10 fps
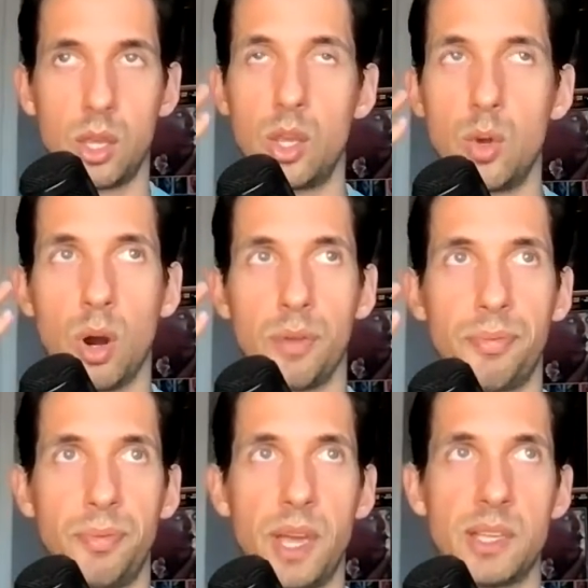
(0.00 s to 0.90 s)
you are
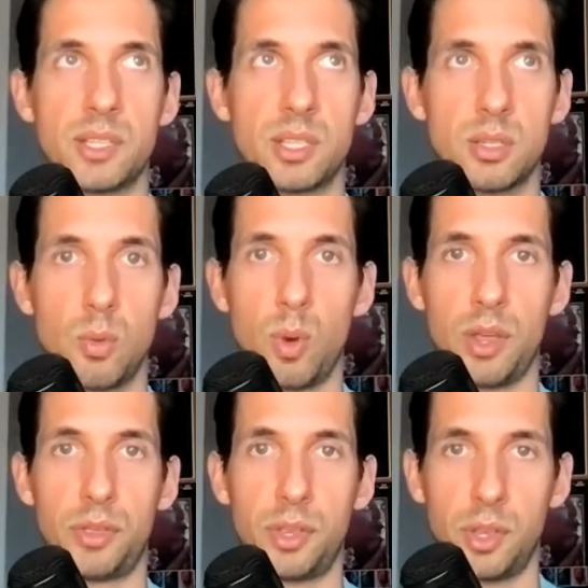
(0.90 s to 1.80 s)
faced
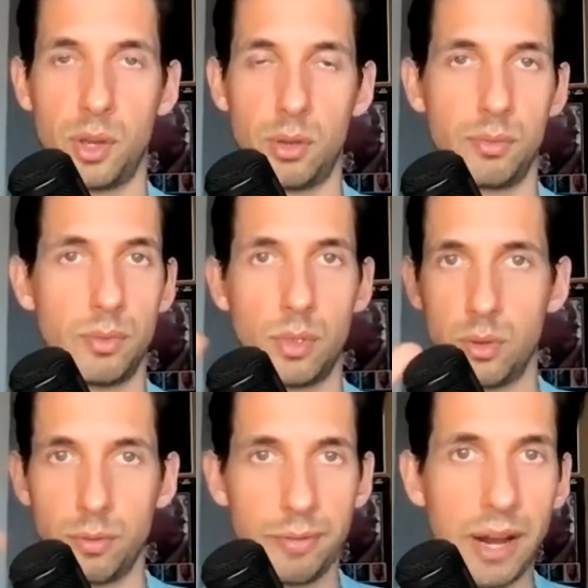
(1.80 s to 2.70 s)
with
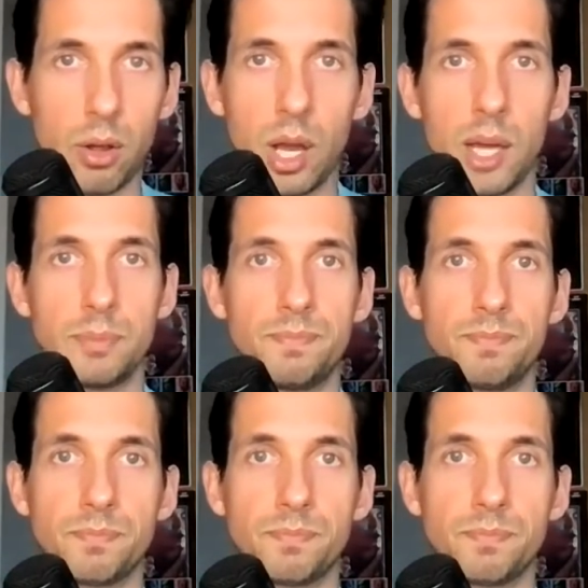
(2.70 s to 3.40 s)
Final Cut.